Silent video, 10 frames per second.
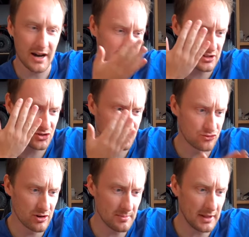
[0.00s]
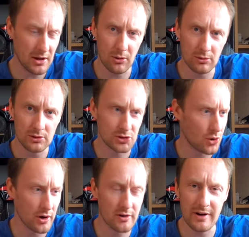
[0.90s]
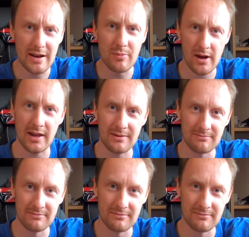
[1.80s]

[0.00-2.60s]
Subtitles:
an extremely old toy grade buggy.